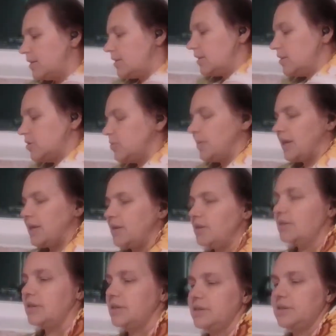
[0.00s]
Oh my
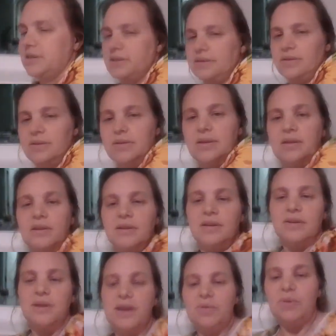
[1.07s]
goodness.
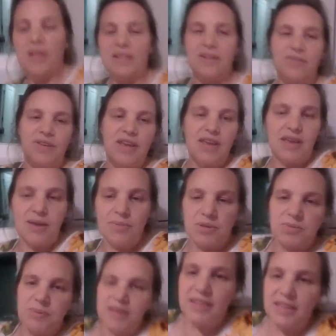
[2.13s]
Well, if he
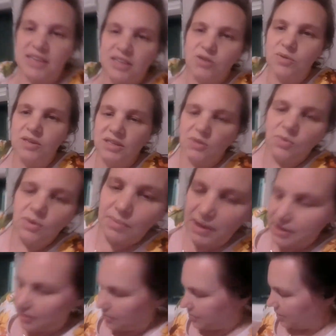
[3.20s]
keeps being this noisy, we
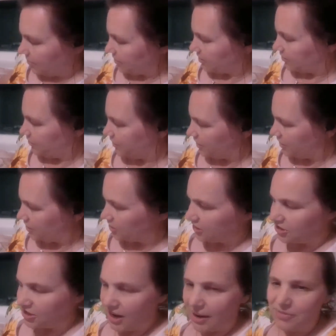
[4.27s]
might not be able to finish
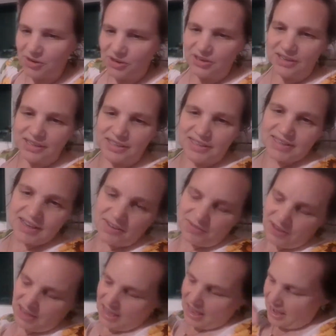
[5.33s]
the chapter, because
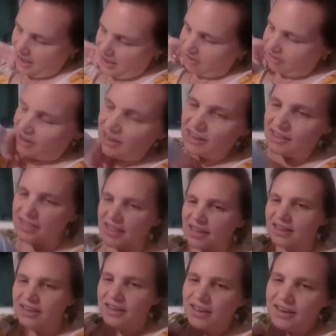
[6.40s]
if you can't hear
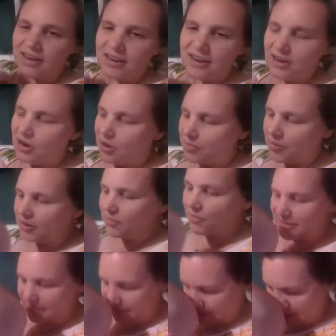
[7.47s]
anything, nobody
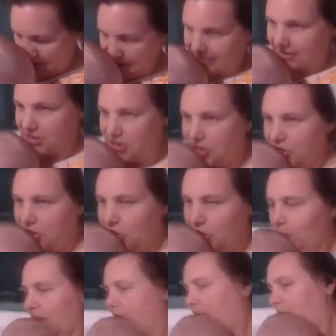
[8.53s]
wants to listen to
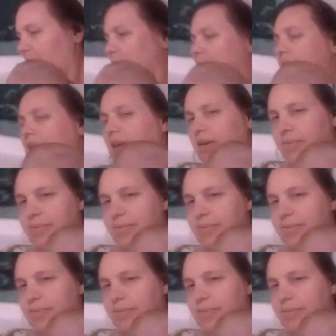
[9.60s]
you being grumpy.